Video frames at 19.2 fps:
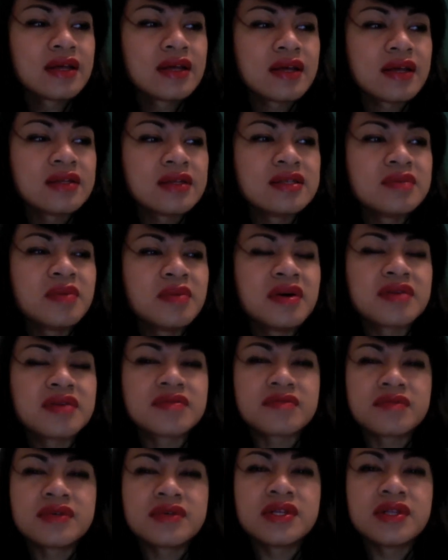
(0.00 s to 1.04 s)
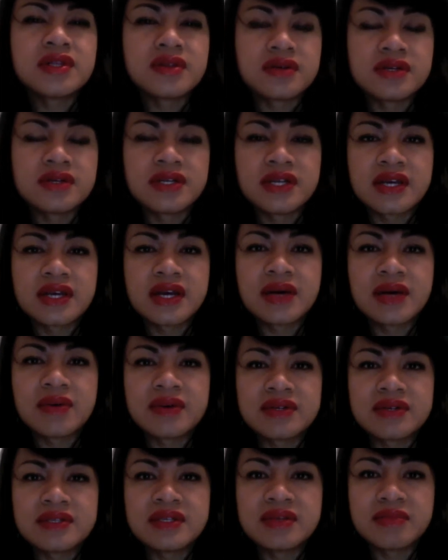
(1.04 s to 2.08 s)
it's about relearning how I
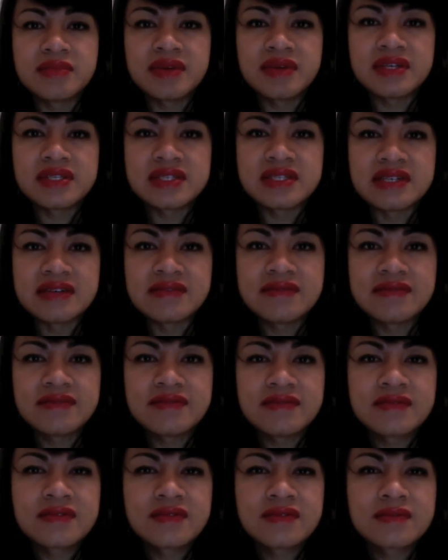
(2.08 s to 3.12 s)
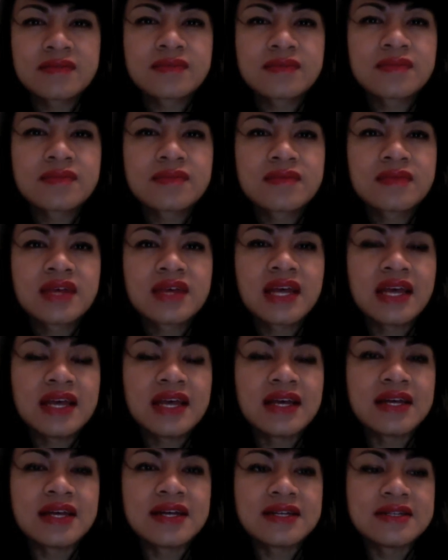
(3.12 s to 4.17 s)
see myself
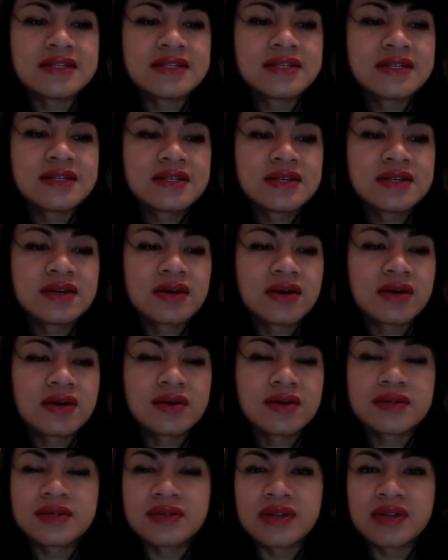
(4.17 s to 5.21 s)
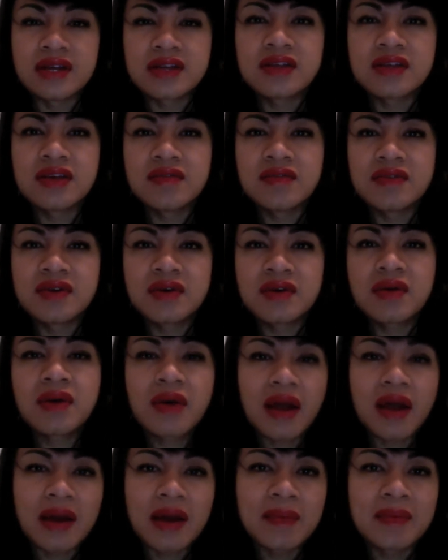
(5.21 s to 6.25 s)
and also not giving a
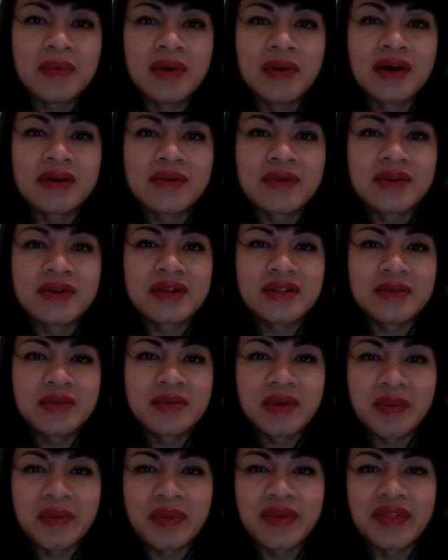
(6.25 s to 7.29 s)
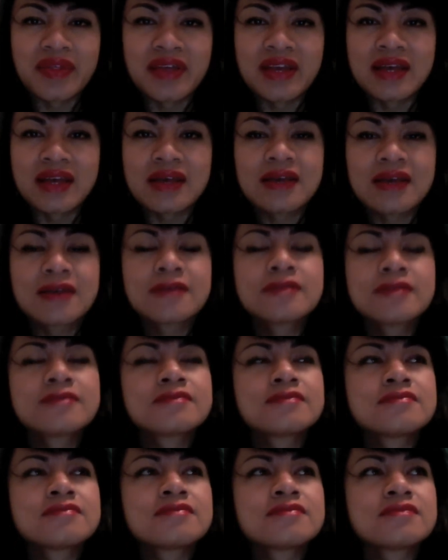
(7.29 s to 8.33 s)
crap about what other people think.
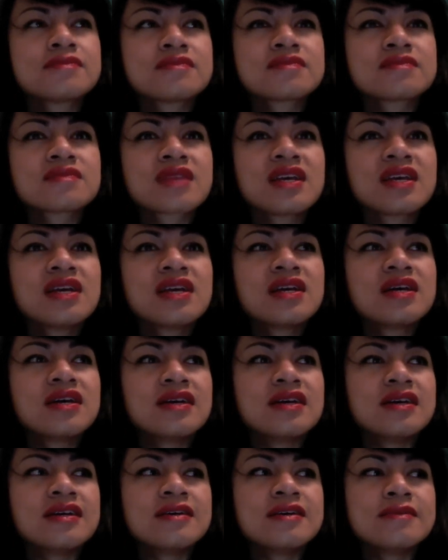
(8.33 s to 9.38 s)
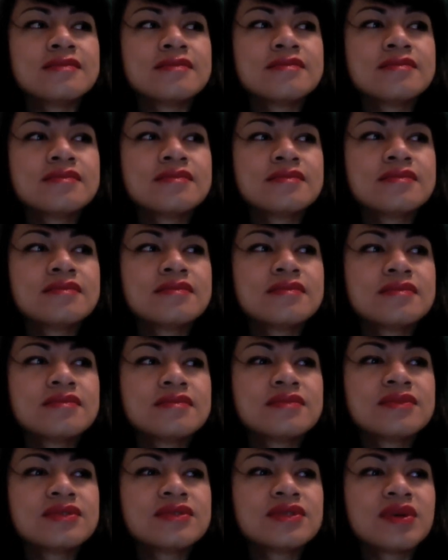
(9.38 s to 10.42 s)
Um,
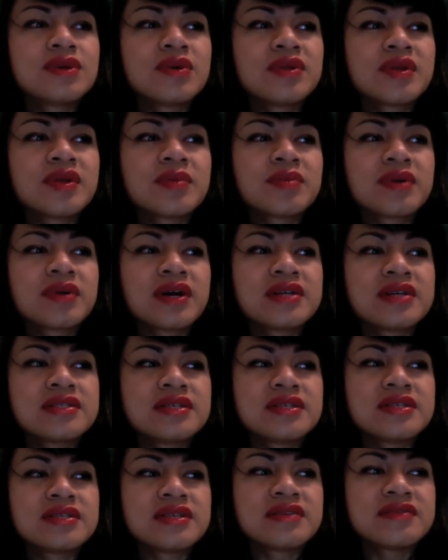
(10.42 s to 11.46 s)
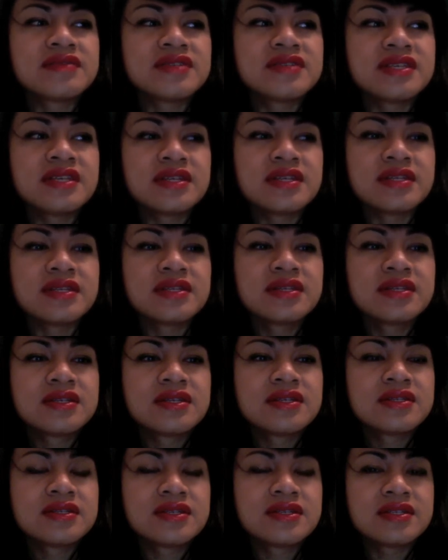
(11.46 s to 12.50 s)
so in that process, I've seen
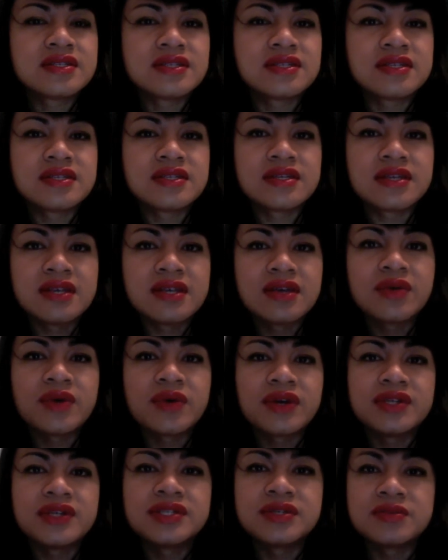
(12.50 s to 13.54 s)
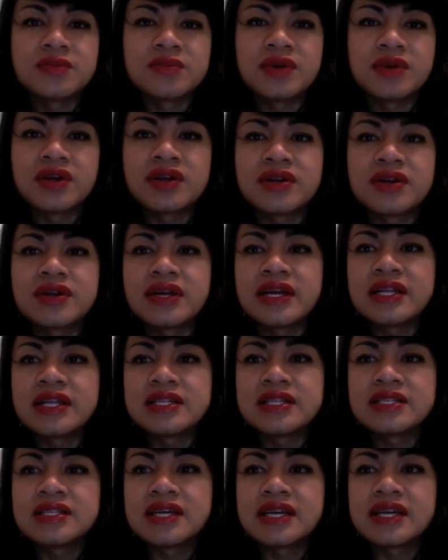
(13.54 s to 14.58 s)
just this equation where it's
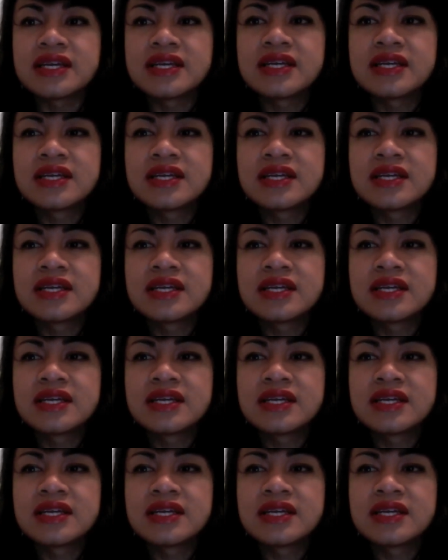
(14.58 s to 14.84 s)
like